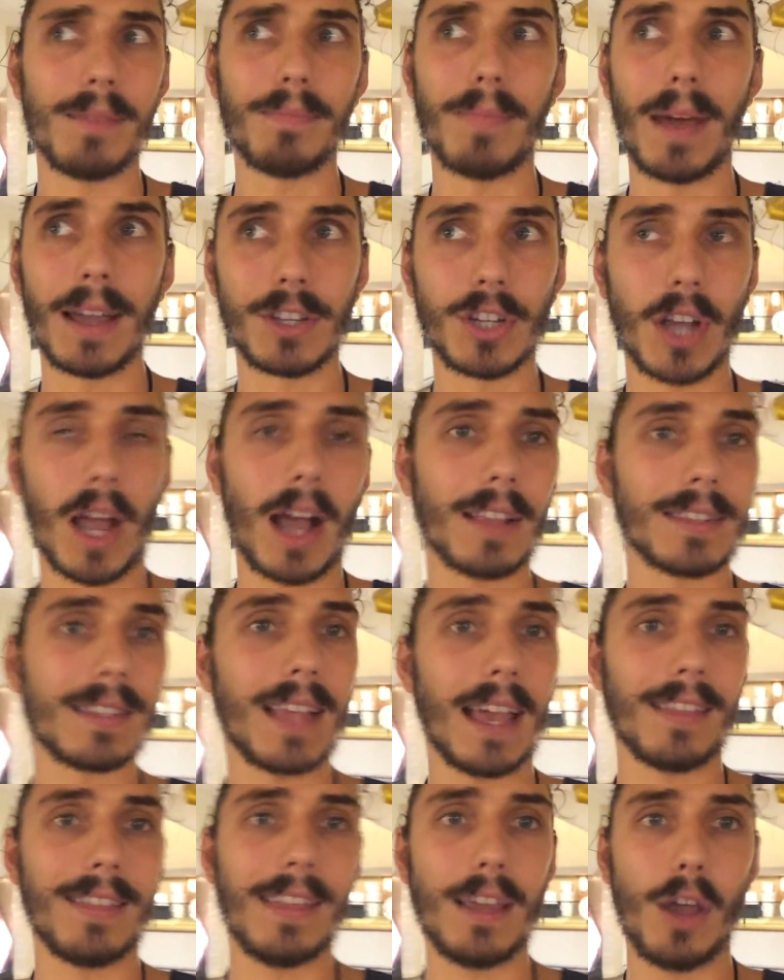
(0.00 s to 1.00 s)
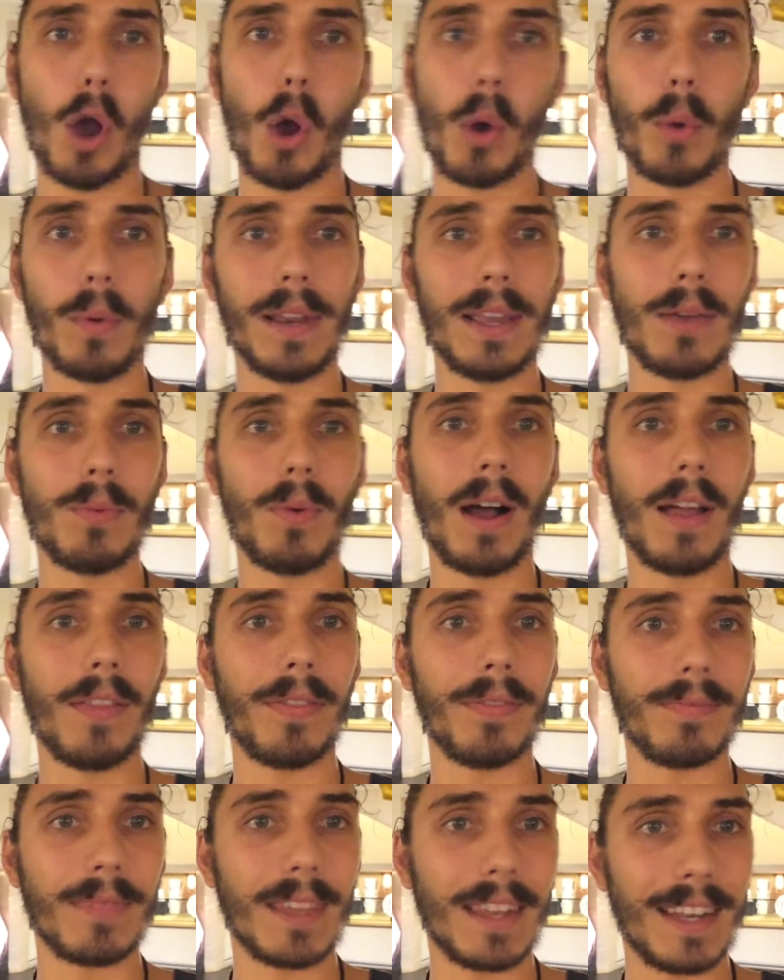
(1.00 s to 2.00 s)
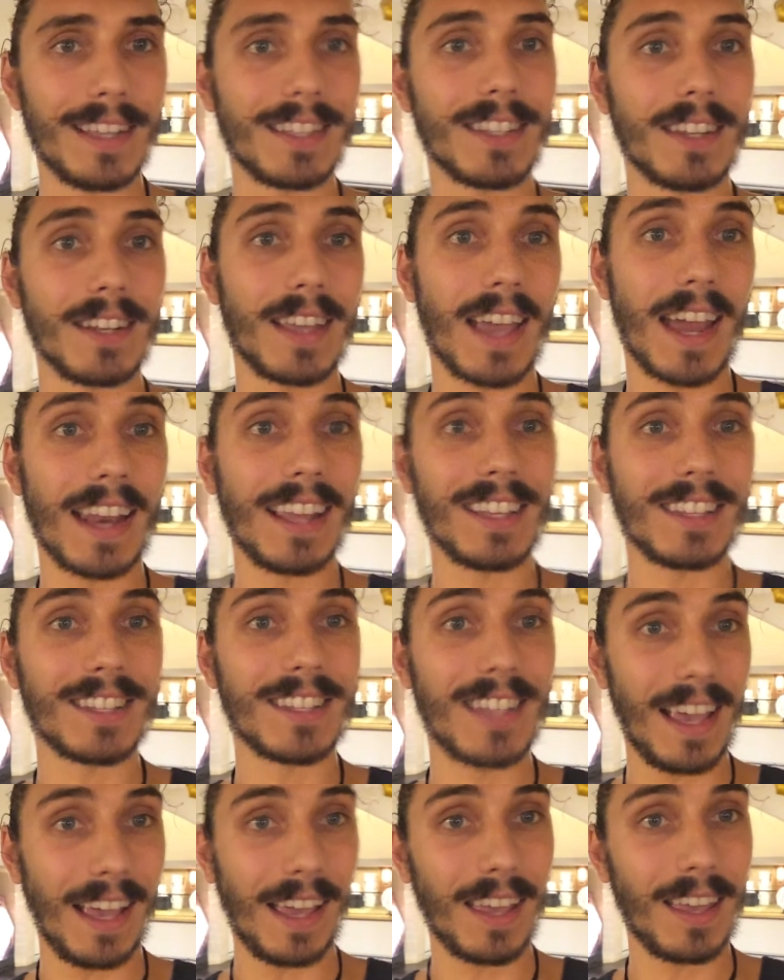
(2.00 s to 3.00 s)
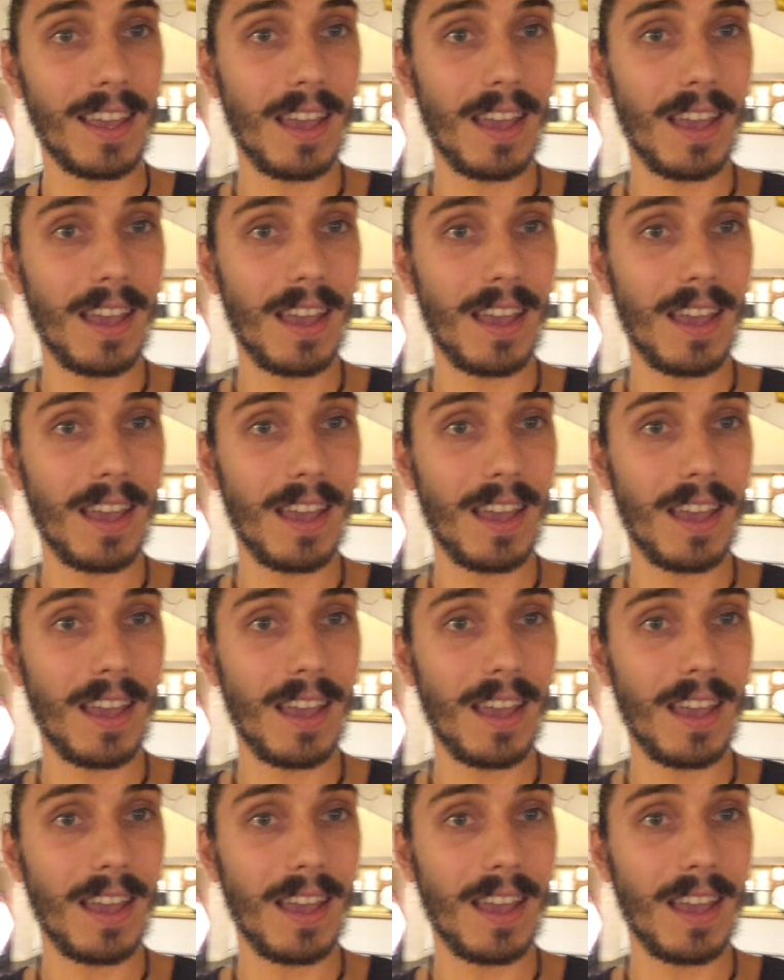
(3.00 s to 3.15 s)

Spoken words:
my child's like the only one that isn't getting sick.